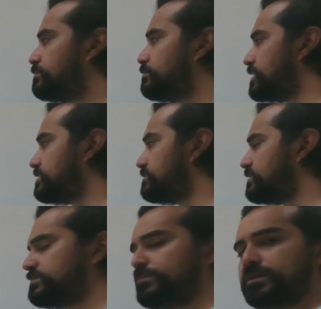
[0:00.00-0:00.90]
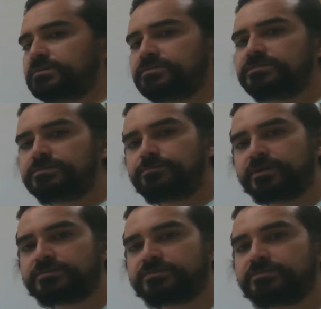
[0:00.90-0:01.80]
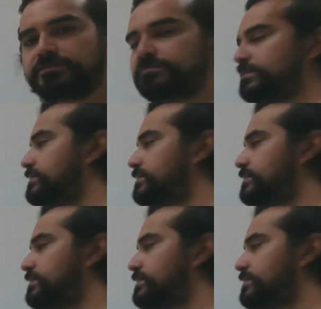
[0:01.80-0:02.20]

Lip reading: Positive times a positive is a positive.